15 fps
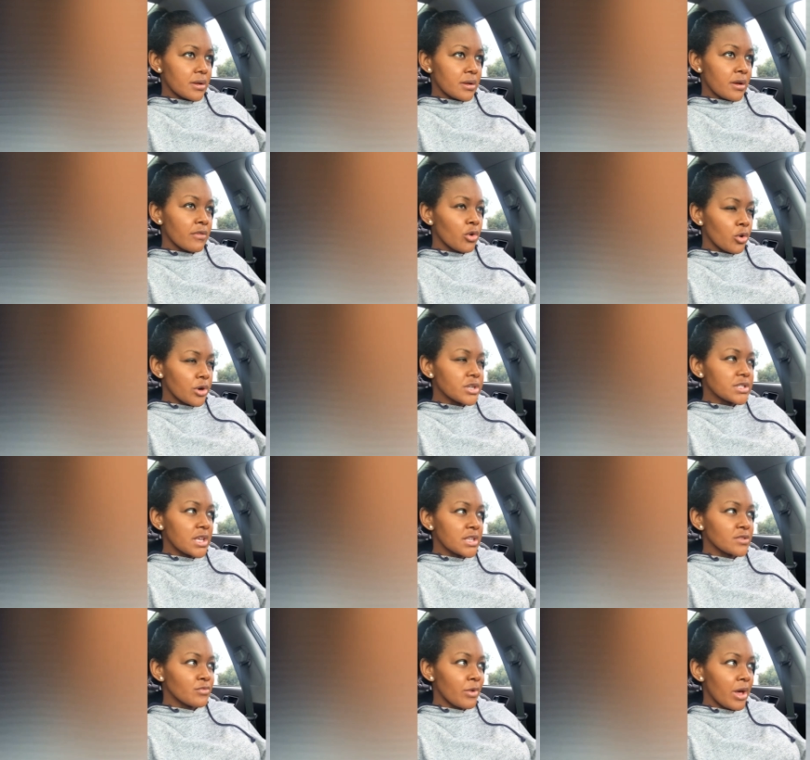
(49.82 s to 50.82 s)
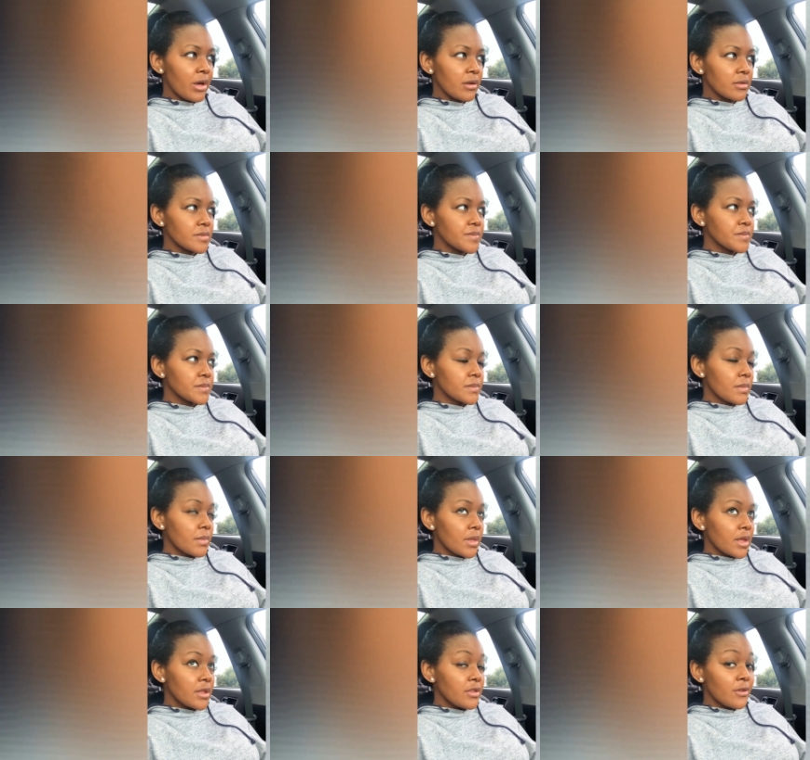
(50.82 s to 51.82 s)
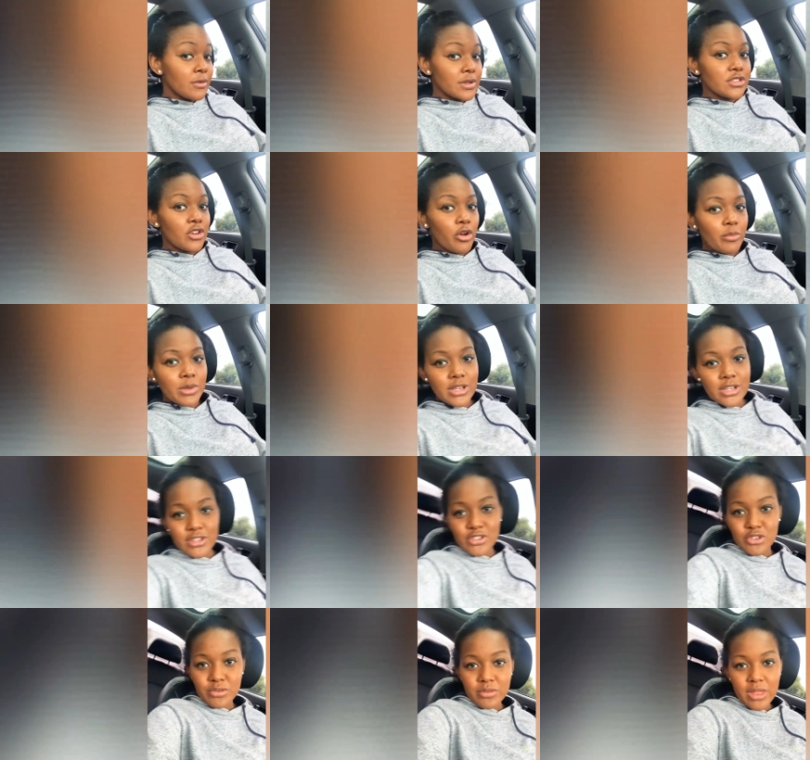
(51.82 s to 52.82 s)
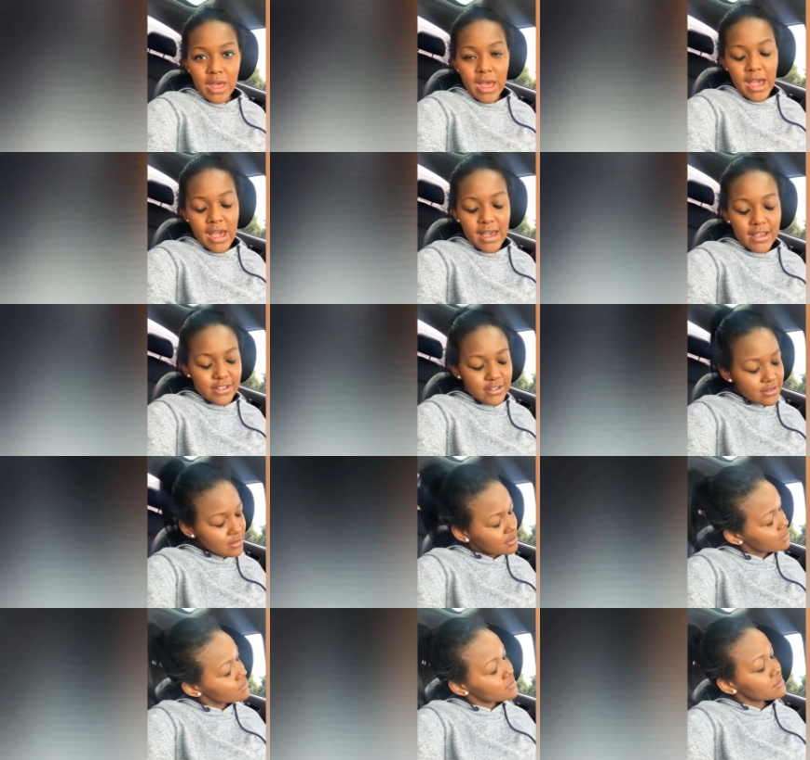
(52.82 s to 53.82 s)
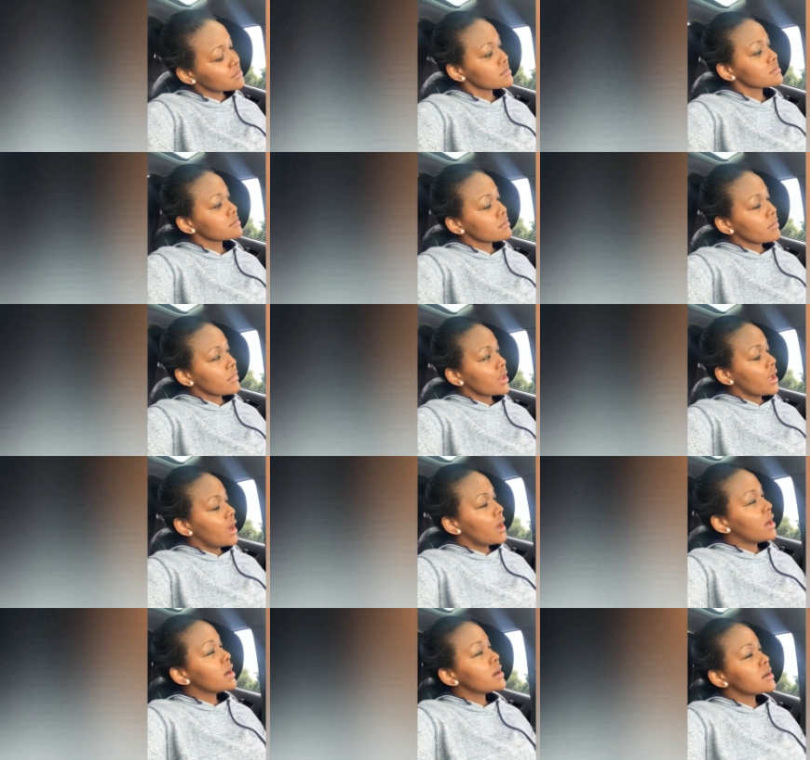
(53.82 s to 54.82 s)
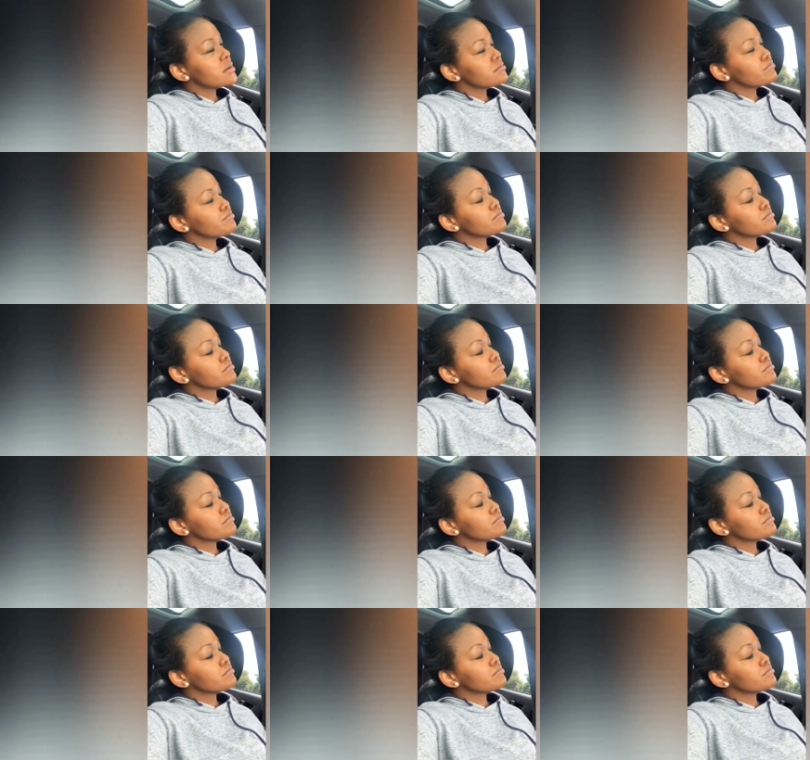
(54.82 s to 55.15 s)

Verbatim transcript: of course, as well. No one told me to do that. Um,